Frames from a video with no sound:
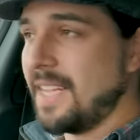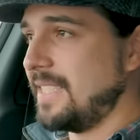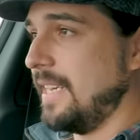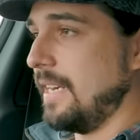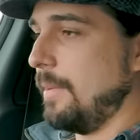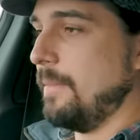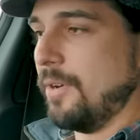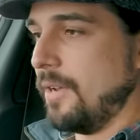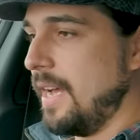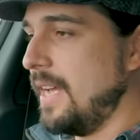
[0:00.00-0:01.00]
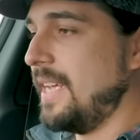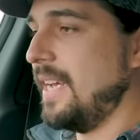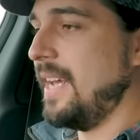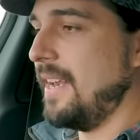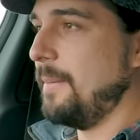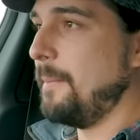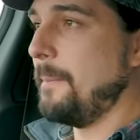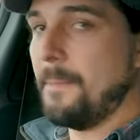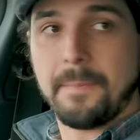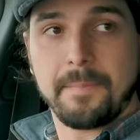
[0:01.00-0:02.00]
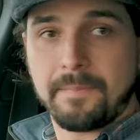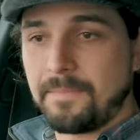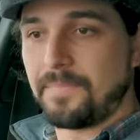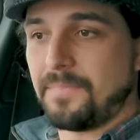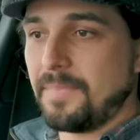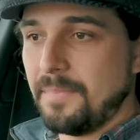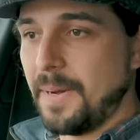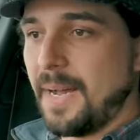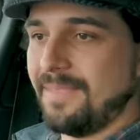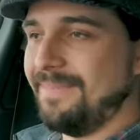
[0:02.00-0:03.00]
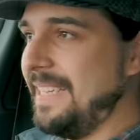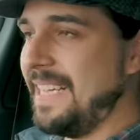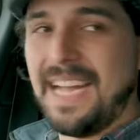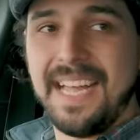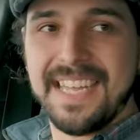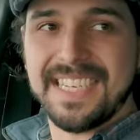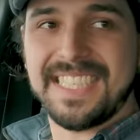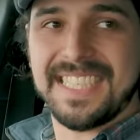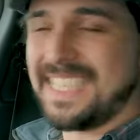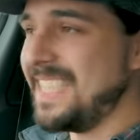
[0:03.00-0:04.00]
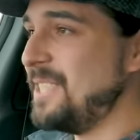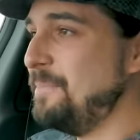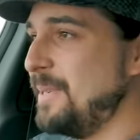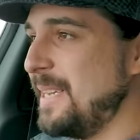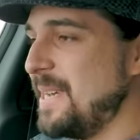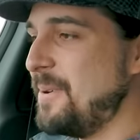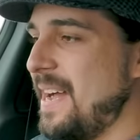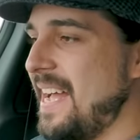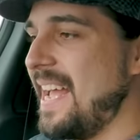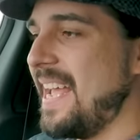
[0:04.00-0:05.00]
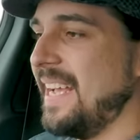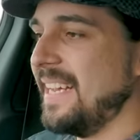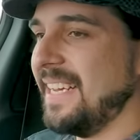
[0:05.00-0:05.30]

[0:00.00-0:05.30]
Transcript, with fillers: That's a little bit more like it. But, oh, they're still pulling away.